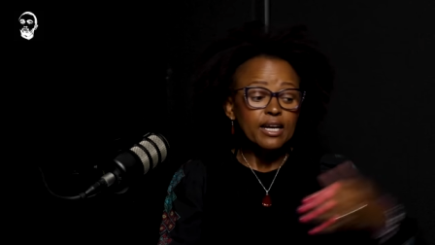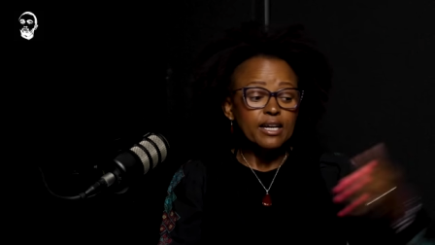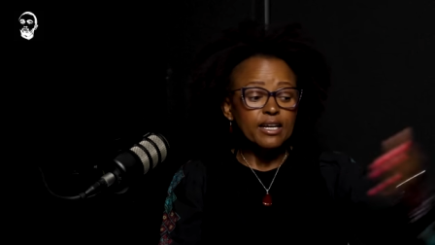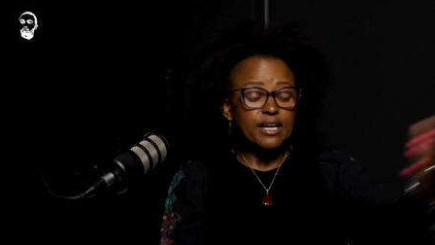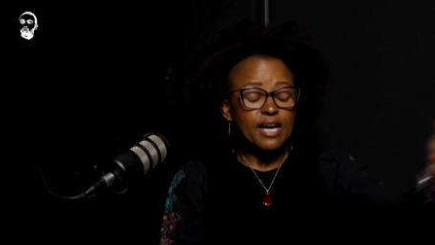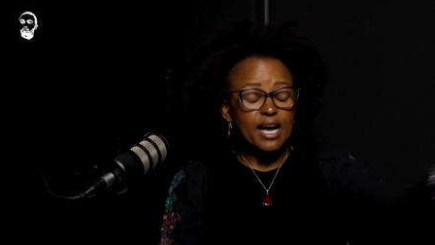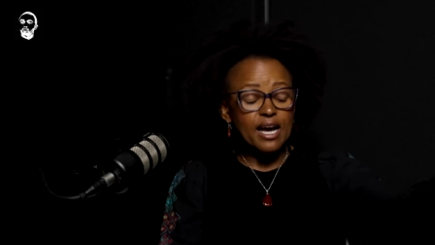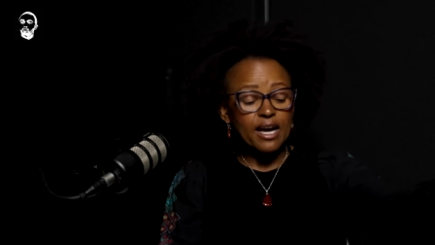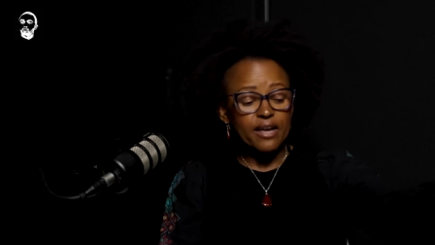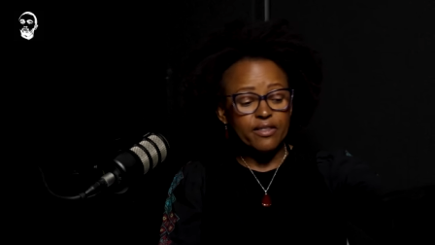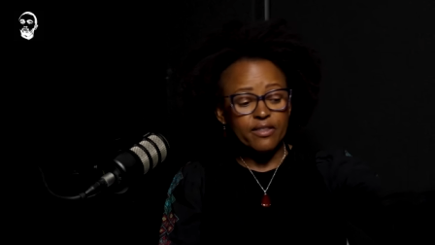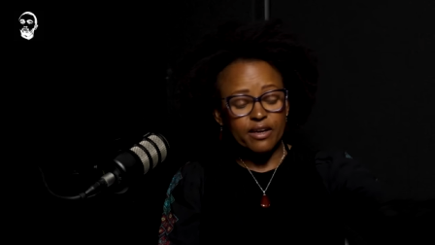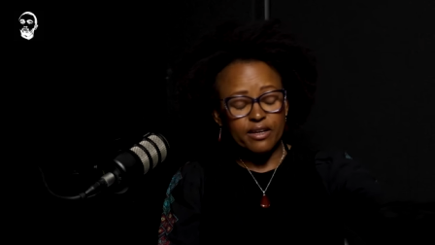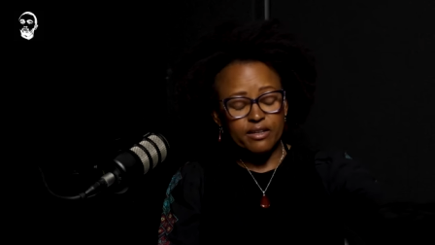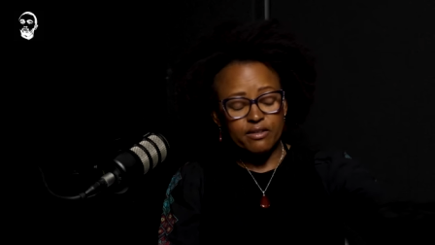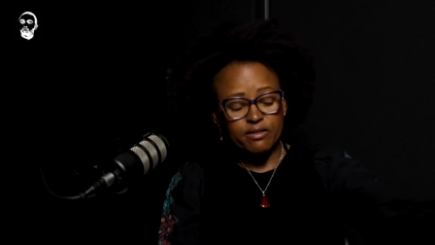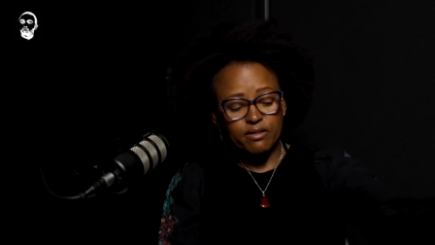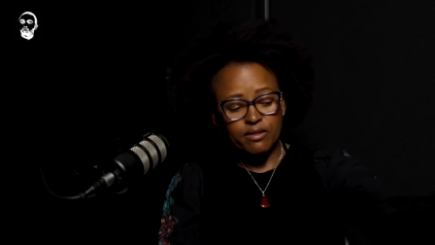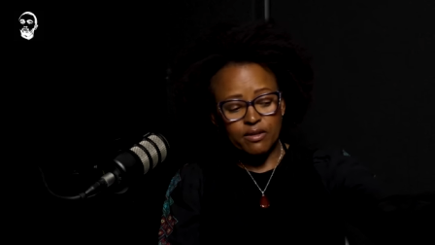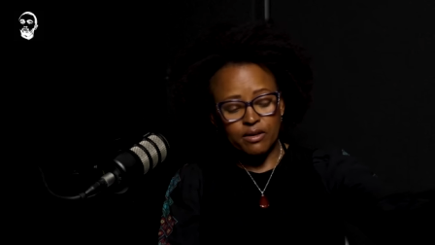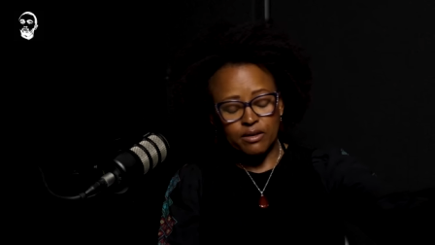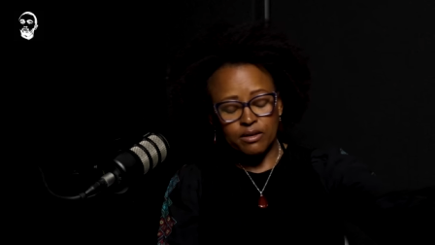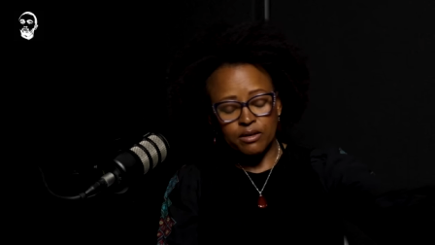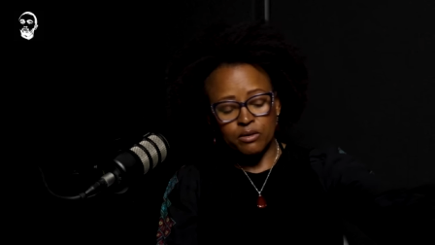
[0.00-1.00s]
either in
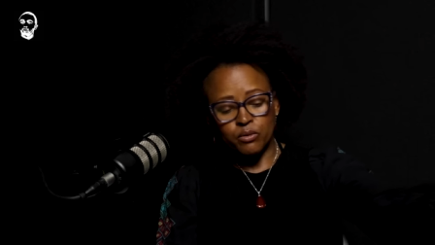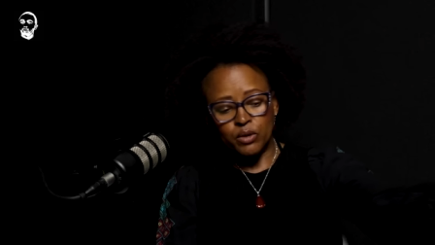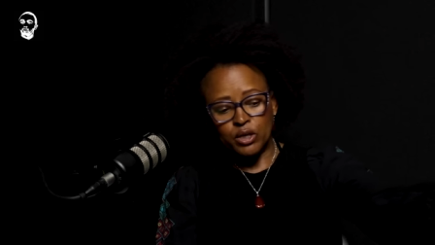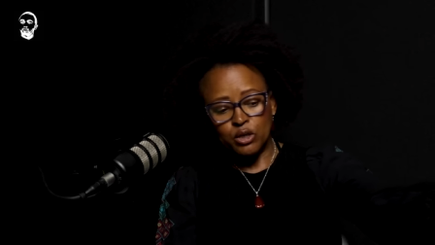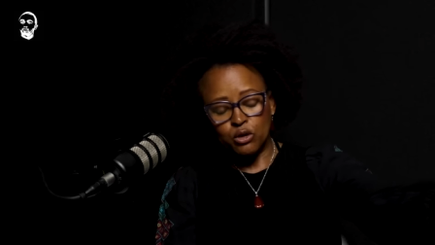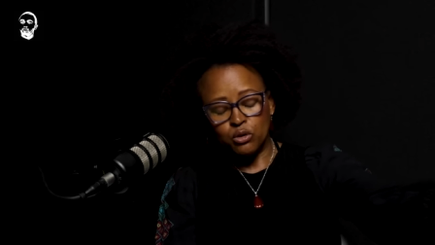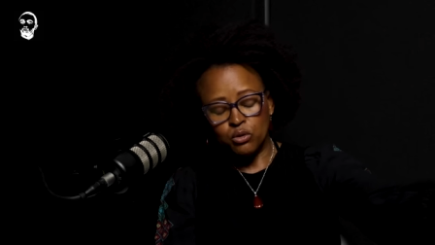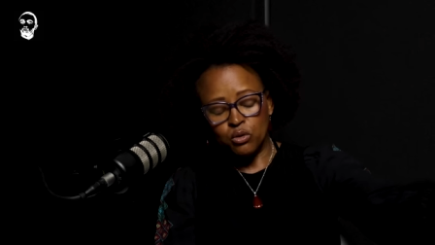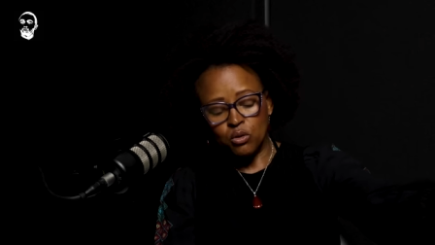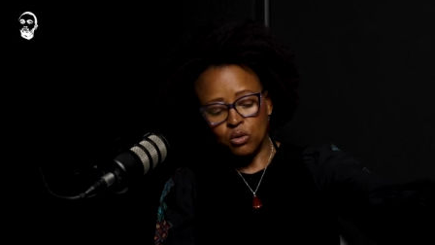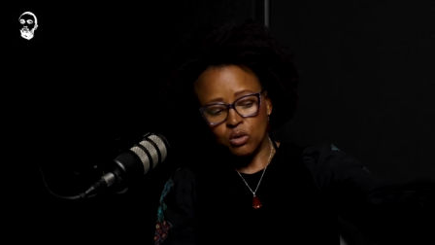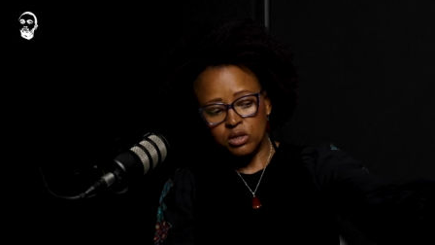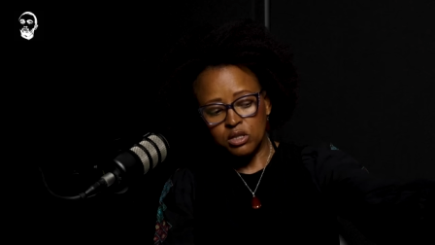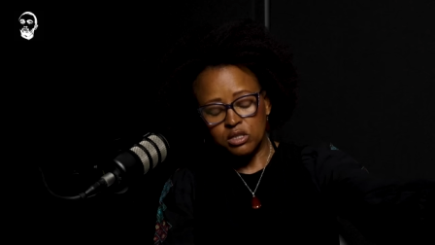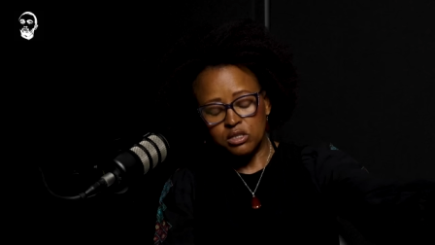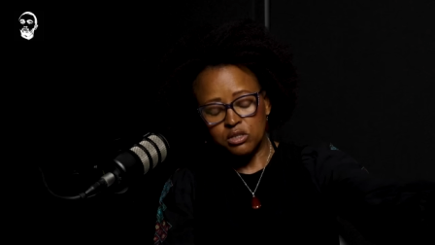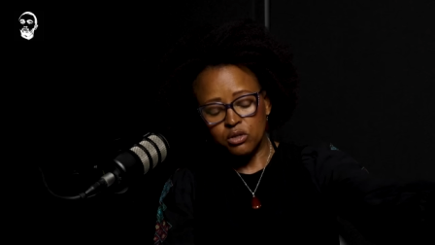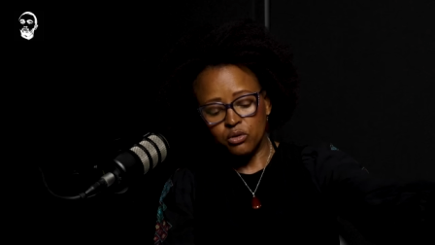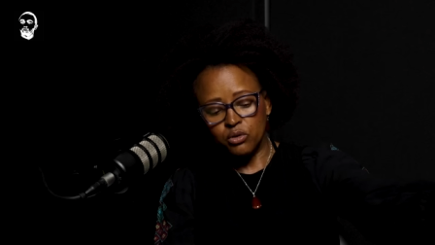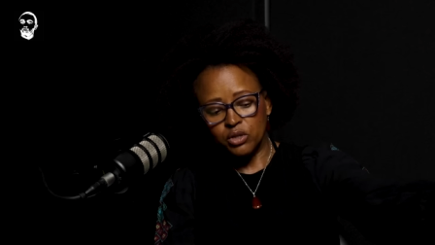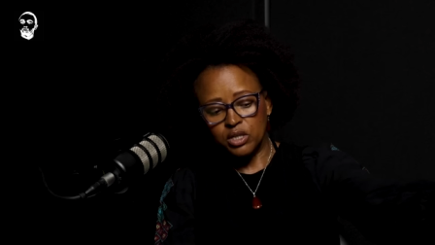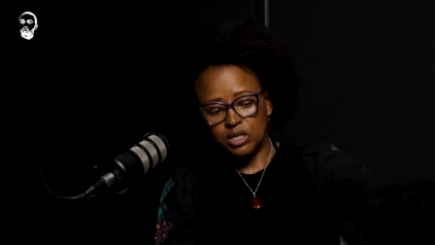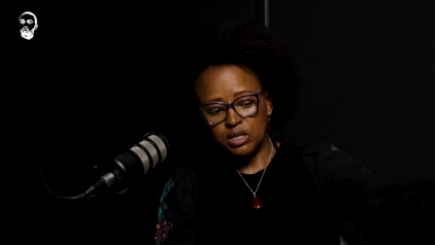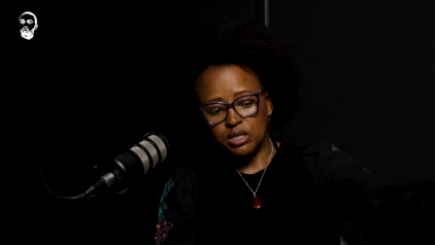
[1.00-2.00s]
the what do you call this
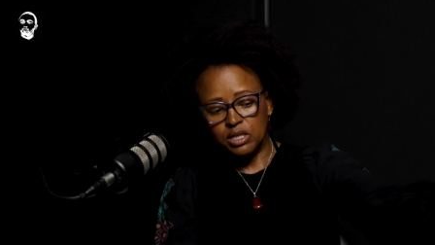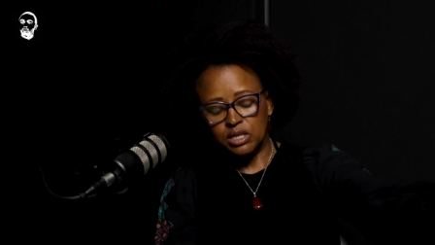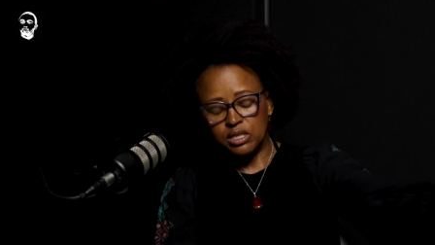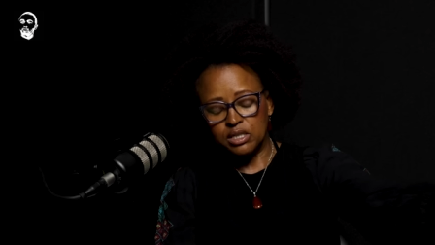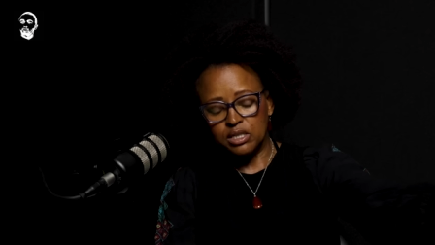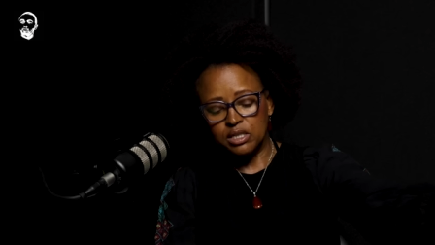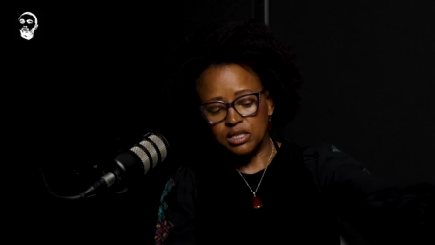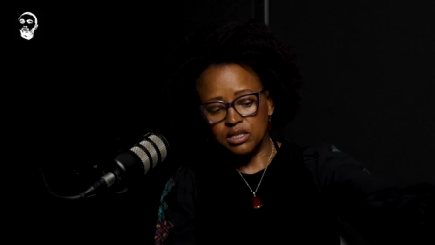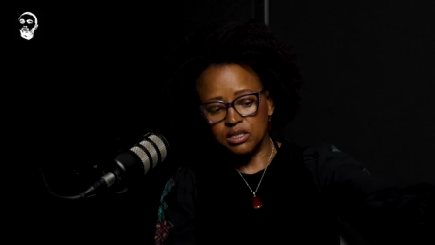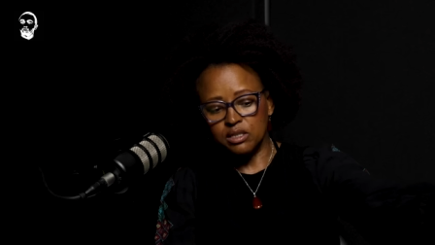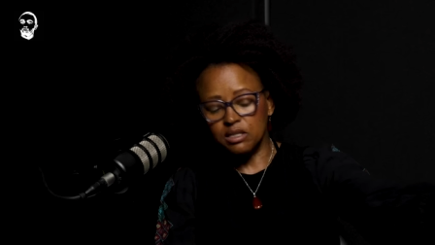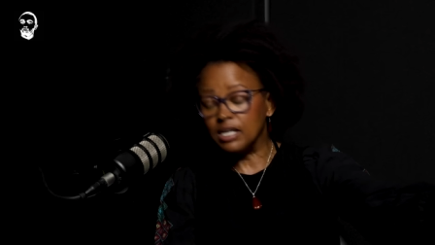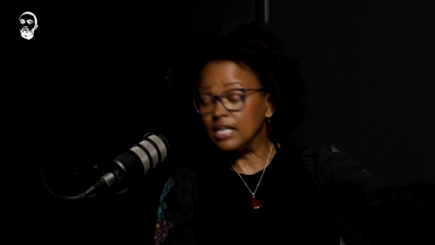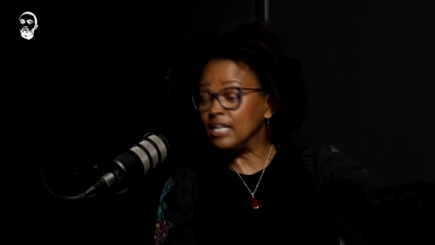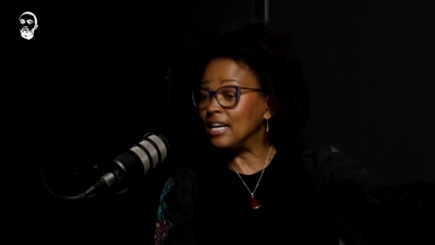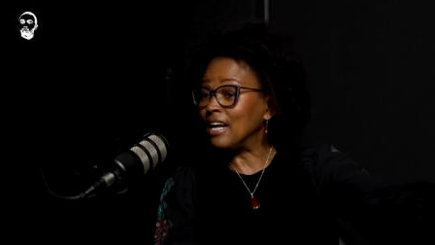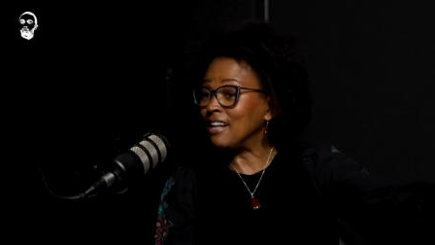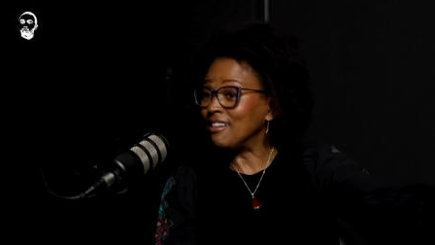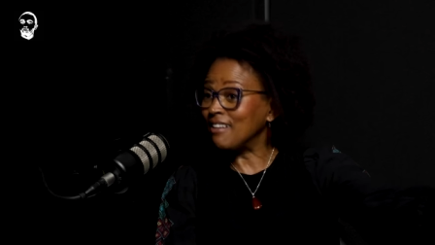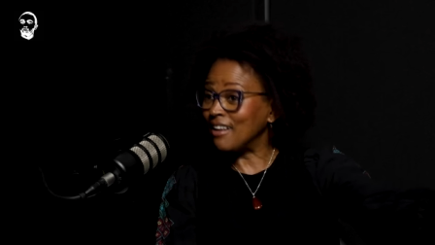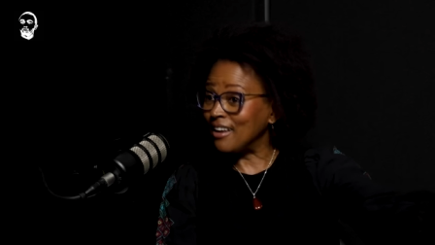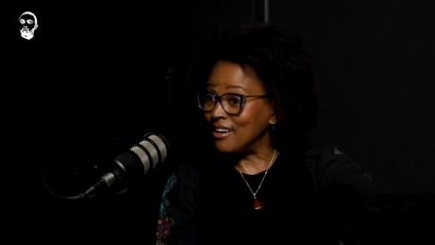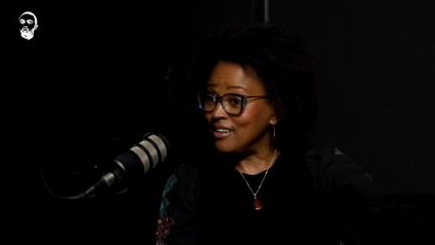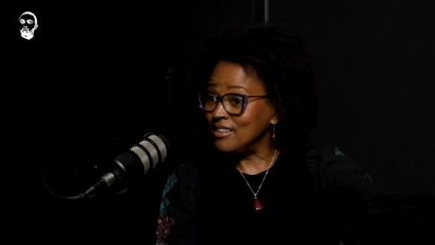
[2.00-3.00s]
unit that deals legal
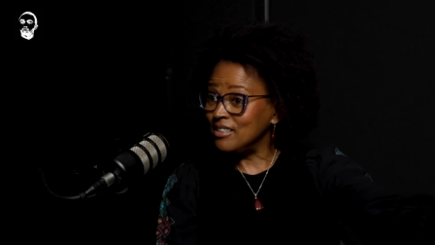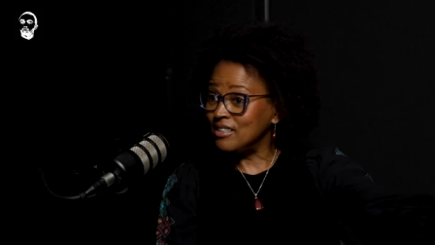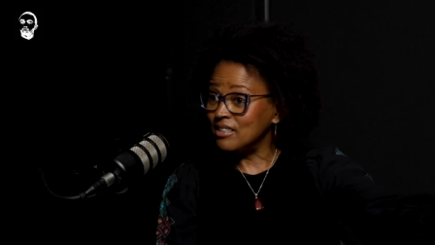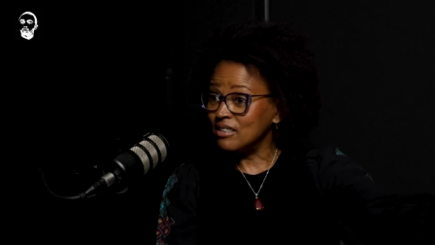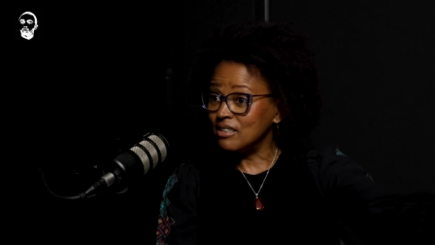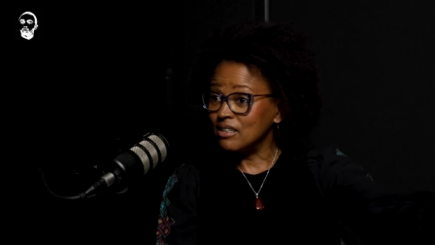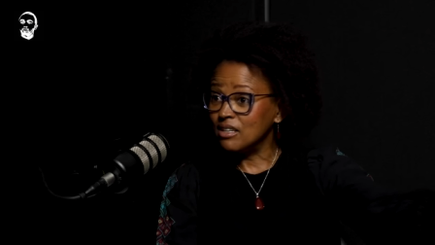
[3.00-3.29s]
aid,